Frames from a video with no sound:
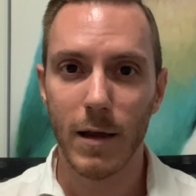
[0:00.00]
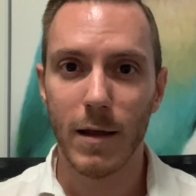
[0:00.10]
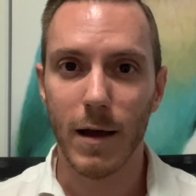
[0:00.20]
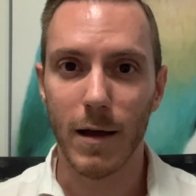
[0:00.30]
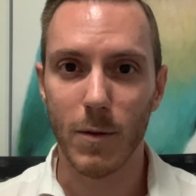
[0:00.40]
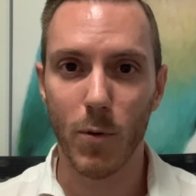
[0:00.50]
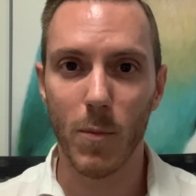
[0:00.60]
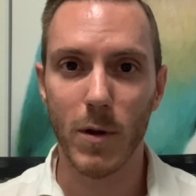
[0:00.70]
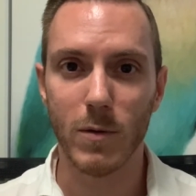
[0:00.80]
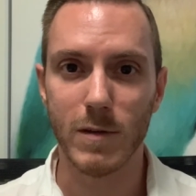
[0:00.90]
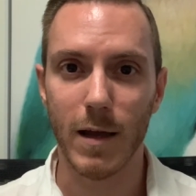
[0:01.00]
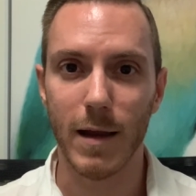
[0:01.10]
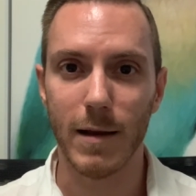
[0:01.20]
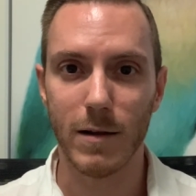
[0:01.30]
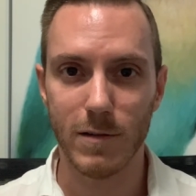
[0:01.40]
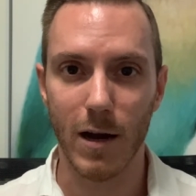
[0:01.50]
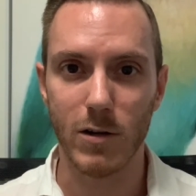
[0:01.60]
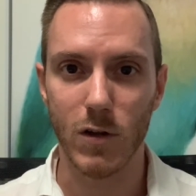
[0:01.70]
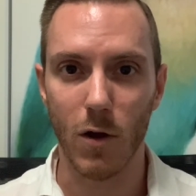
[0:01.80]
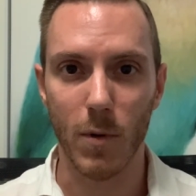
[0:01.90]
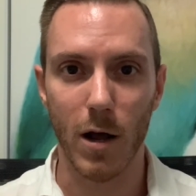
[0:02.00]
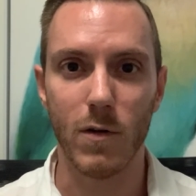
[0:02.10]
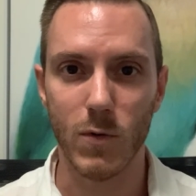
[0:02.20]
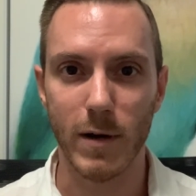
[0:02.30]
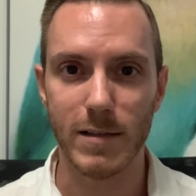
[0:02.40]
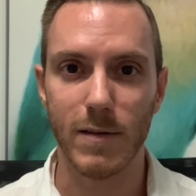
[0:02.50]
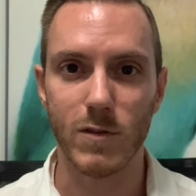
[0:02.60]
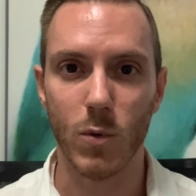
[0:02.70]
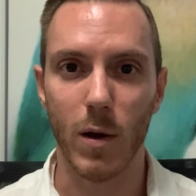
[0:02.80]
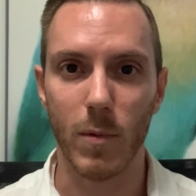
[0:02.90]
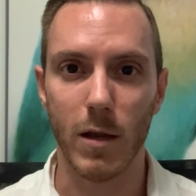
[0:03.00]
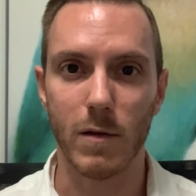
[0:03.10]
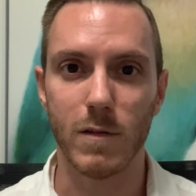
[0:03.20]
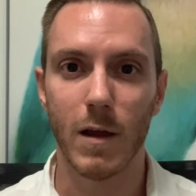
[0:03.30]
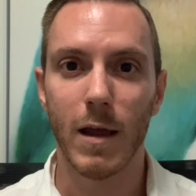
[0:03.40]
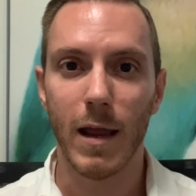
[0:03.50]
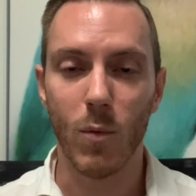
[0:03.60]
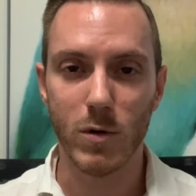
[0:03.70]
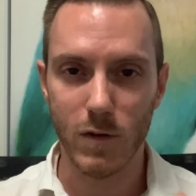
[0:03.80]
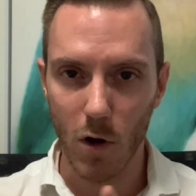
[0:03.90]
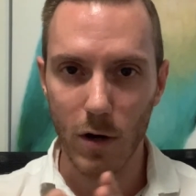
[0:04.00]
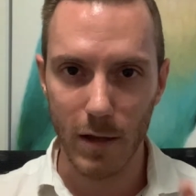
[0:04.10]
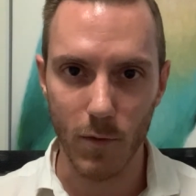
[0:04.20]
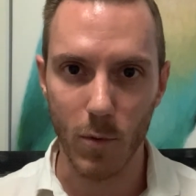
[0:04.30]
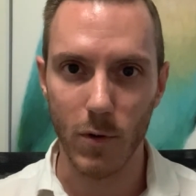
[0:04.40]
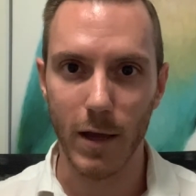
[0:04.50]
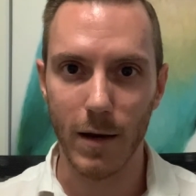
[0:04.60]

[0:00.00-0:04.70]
The property was a little terrace home on 127 square meters. It was not livable.